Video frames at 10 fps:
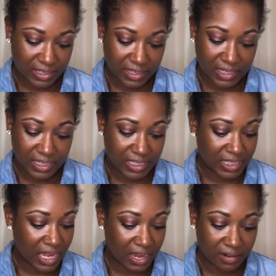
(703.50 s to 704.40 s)

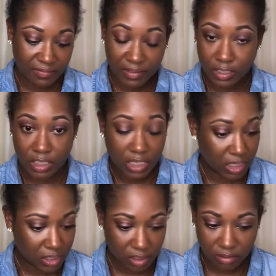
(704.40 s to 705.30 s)
inside of the
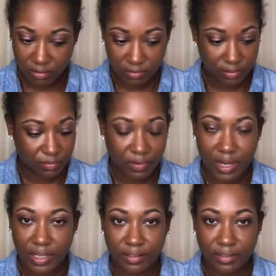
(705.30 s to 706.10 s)
yen, right?